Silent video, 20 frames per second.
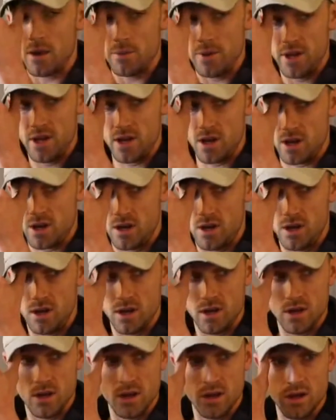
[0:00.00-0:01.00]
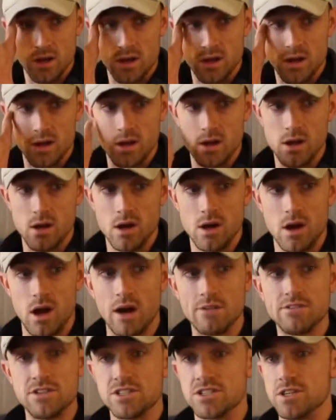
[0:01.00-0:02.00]
I mean,
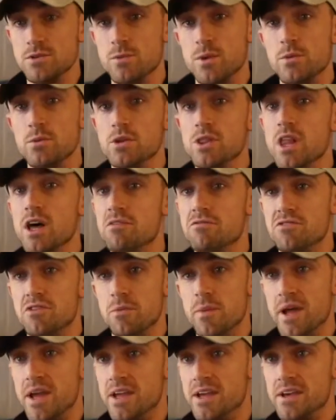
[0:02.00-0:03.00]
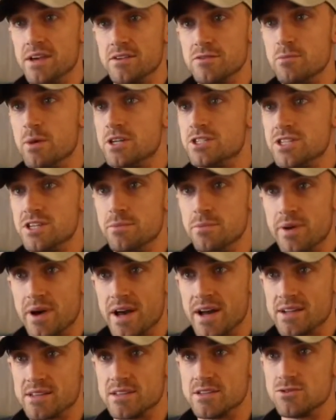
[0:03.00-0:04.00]
obviously we would love to make as much
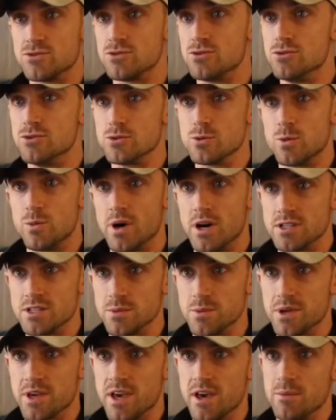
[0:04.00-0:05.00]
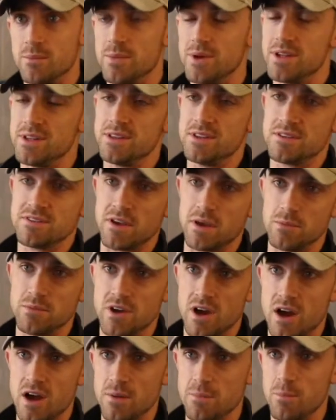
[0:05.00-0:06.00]
impact as soon as we possibly can, but at the same
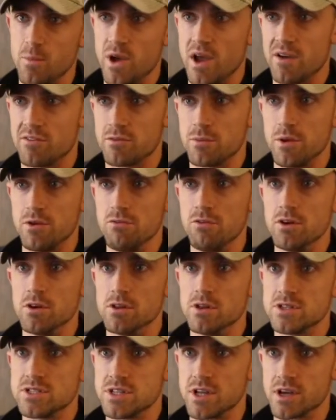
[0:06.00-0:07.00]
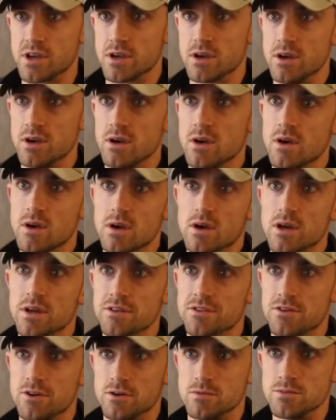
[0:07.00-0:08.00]
time, we have to be realistic
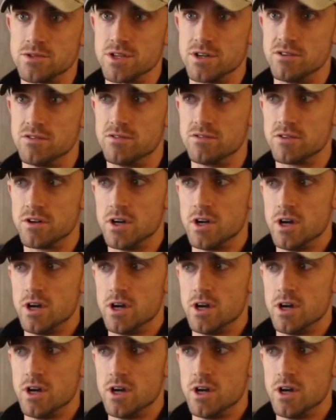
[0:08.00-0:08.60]
in terms of,